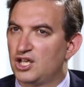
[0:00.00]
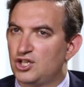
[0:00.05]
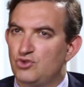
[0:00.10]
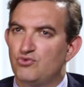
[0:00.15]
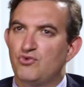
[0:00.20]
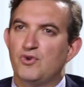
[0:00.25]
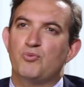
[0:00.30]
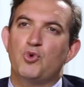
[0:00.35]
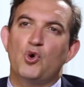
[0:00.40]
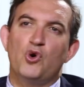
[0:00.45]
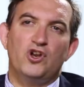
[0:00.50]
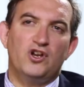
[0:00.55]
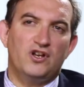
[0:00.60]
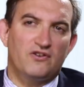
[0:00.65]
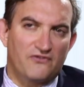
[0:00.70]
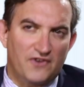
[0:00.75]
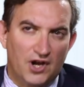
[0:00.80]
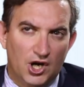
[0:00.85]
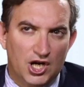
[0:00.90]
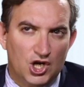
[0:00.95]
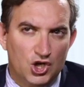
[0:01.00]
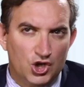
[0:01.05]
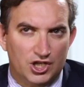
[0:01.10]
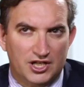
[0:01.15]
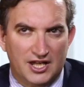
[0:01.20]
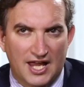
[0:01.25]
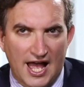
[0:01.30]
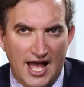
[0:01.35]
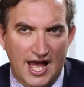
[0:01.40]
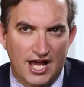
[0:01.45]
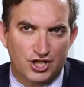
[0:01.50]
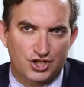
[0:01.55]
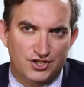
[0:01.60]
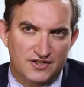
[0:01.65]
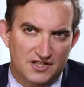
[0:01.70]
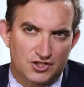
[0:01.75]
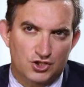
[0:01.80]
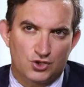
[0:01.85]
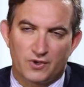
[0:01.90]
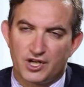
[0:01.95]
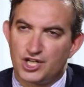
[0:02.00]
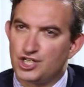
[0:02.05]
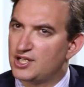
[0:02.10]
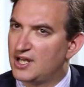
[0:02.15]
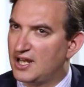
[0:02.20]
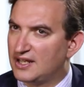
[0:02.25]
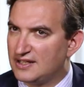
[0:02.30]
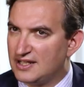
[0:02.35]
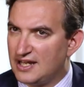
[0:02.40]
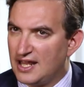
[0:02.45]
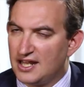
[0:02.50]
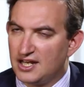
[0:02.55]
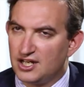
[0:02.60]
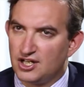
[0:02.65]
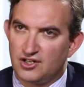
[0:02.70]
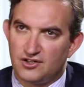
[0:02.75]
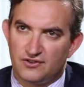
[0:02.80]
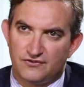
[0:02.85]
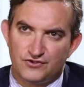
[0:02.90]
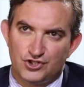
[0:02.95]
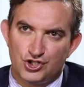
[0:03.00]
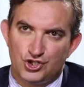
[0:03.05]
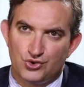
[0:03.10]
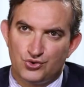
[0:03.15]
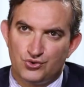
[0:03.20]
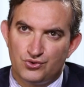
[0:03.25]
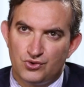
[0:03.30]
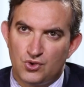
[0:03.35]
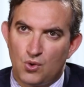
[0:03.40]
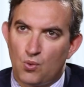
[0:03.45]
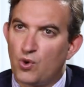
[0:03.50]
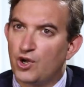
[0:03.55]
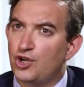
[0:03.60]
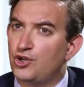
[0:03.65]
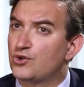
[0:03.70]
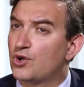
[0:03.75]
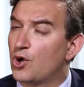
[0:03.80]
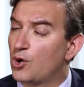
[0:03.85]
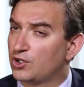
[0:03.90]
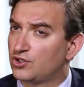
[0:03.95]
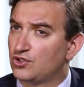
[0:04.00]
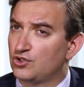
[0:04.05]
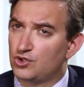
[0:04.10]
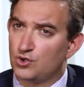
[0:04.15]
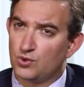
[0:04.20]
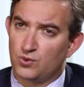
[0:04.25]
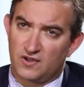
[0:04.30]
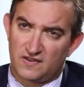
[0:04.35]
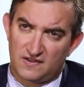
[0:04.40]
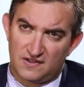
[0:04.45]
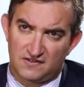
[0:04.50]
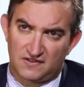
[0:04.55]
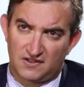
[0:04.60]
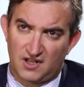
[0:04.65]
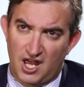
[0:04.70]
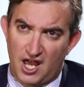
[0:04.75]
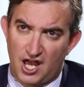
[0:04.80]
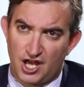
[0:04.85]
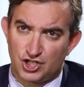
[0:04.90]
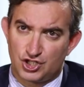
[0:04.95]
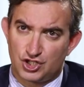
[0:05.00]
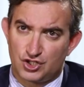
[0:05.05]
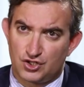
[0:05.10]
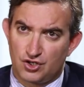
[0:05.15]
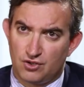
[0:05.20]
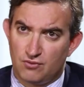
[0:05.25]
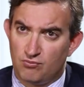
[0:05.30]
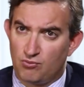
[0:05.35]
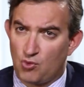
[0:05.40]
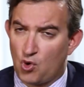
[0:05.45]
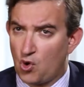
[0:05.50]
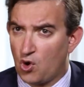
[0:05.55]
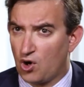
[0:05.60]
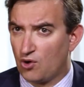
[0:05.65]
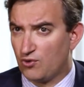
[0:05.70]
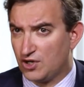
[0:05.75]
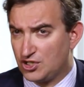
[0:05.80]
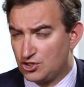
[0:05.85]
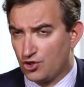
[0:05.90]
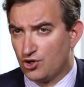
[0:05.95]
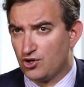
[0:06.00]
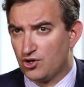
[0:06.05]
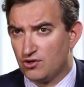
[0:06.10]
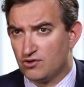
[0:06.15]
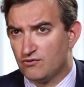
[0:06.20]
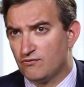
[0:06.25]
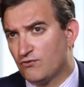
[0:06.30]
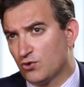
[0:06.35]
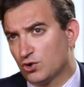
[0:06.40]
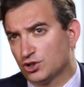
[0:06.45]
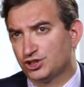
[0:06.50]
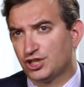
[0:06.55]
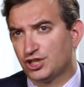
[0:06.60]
You reported a very good cash situation at the end of June. What are you going to do with this cash? More return for